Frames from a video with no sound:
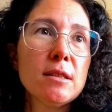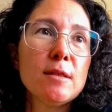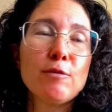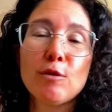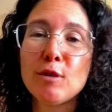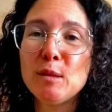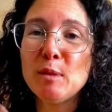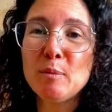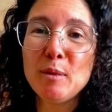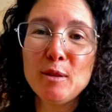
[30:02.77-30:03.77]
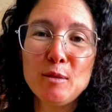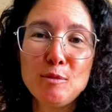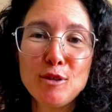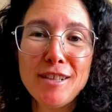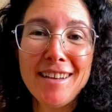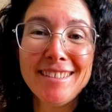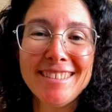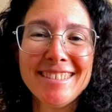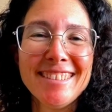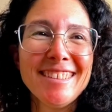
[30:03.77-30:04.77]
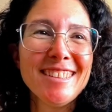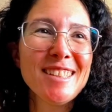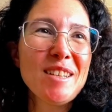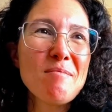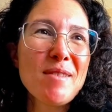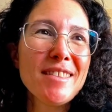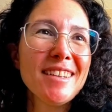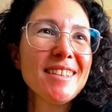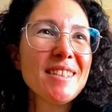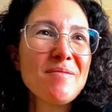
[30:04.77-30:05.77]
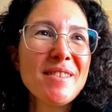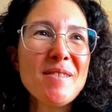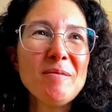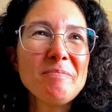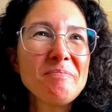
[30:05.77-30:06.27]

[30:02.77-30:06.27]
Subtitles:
is for Christmas because it was done in December, the video.